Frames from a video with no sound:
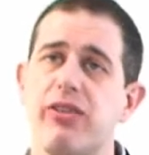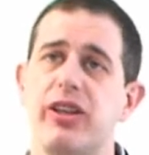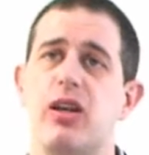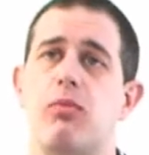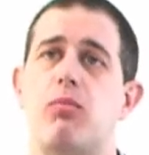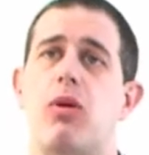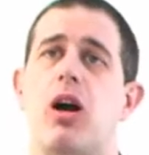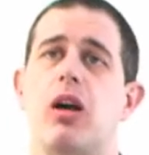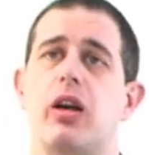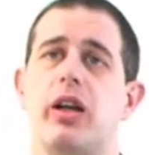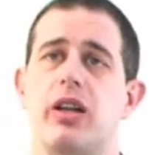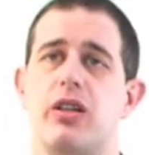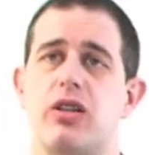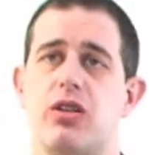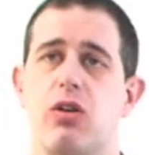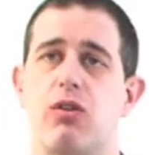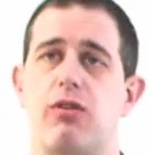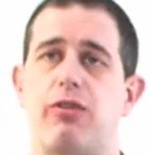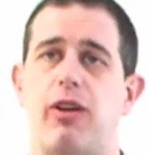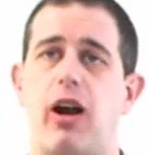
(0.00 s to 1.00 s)
in the market
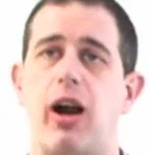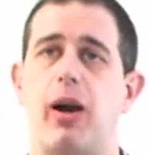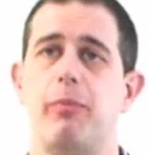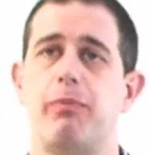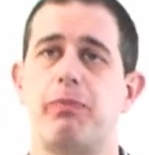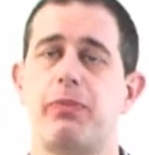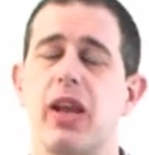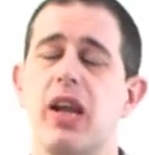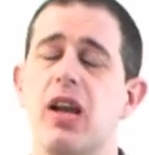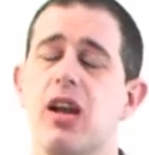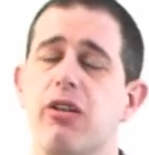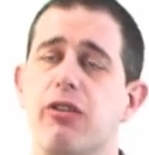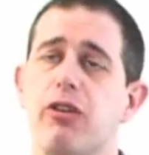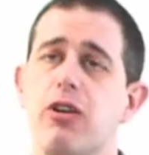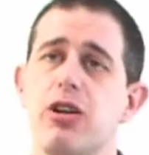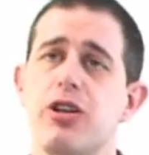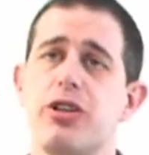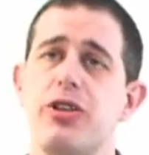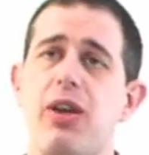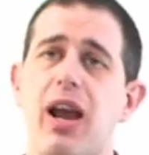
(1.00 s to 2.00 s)
so far.
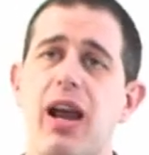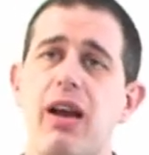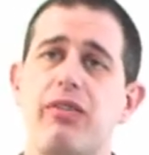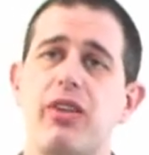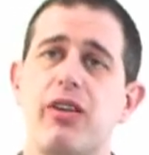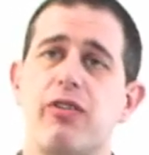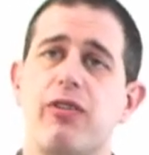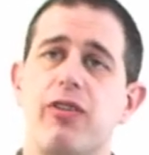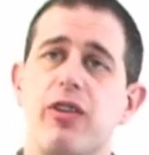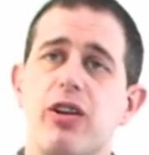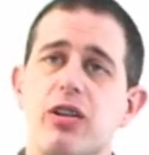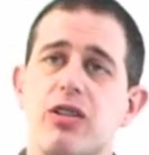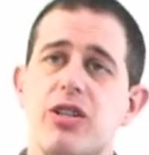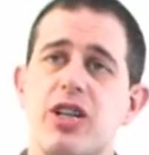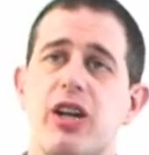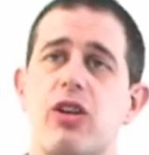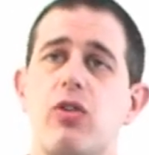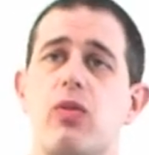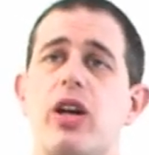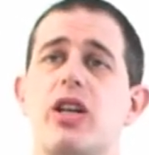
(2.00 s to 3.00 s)
First, you have the first
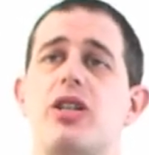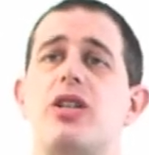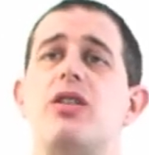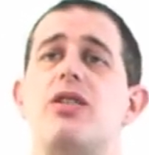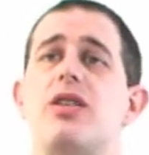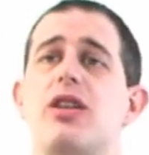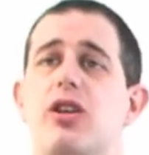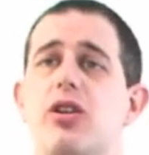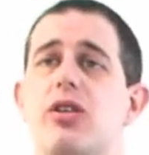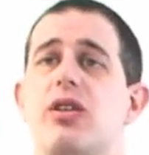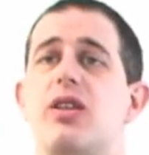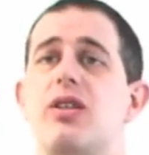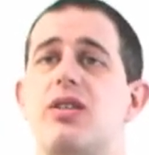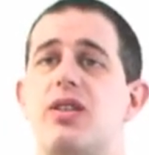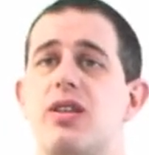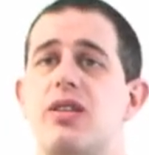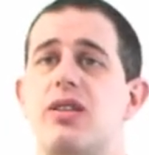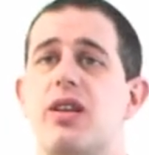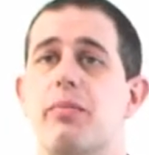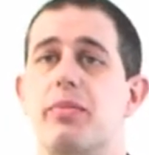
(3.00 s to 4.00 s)
generation security
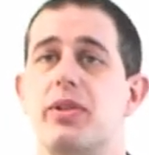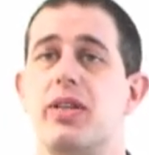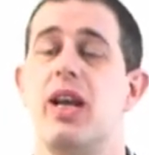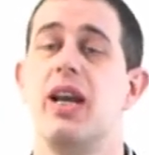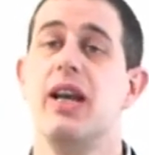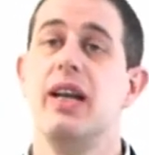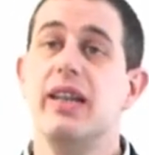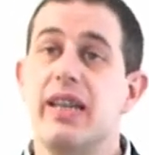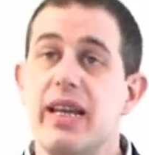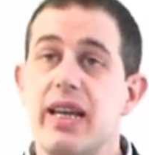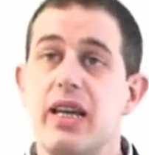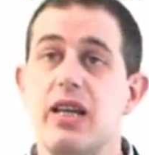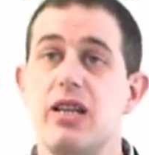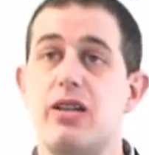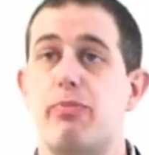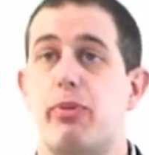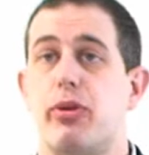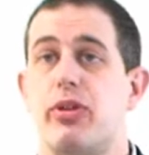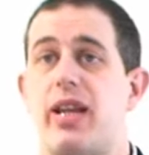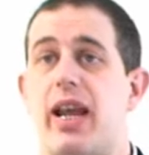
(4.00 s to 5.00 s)
systems.
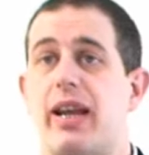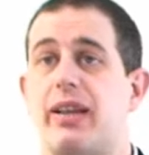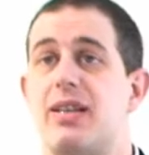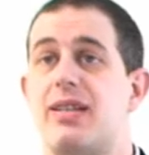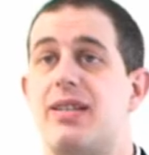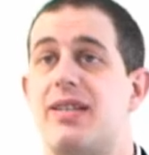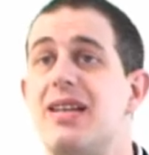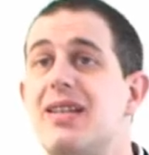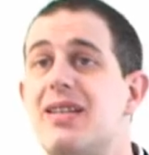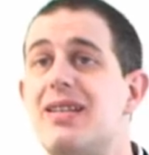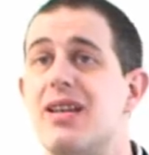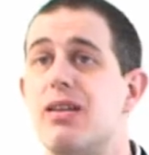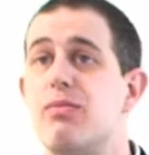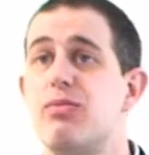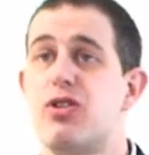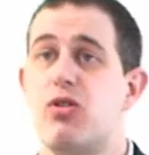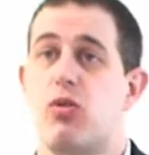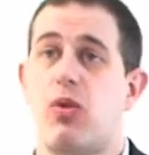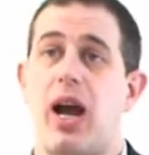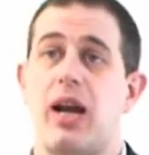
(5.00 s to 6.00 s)
These protect the
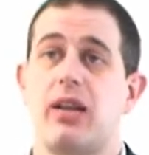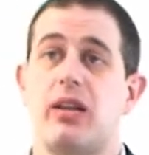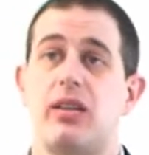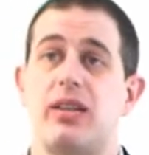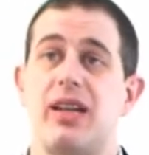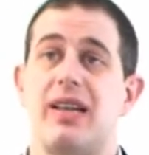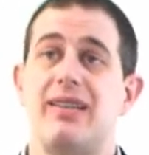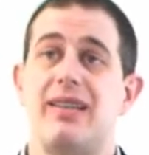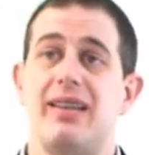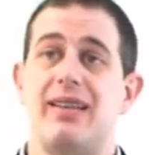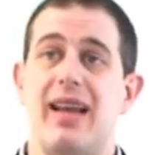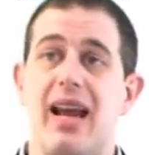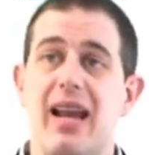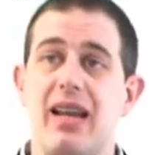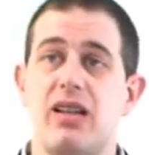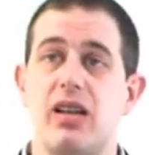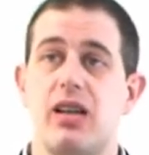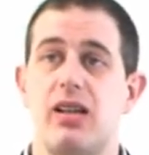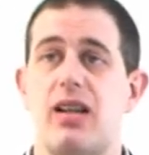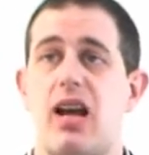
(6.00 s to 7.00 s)
systems rather than the
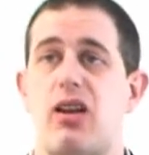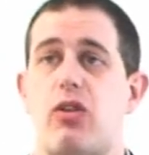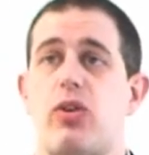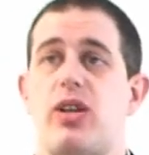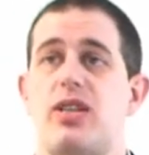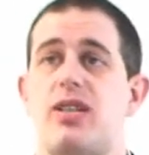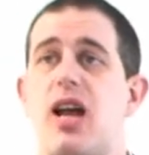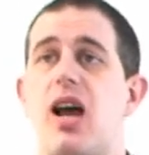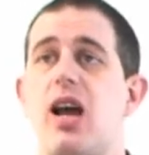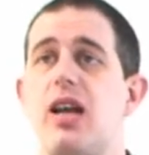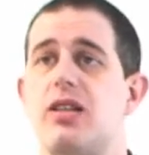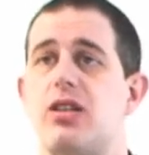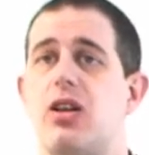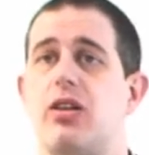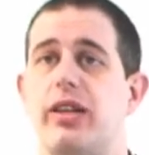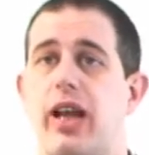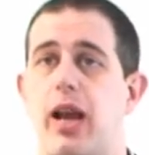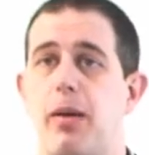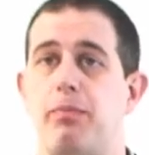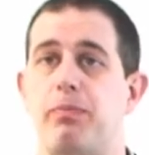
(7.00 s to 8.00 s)
data that resides
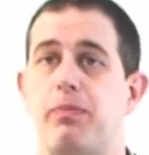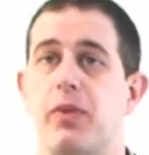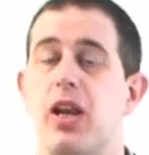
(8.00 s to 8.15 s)
on them.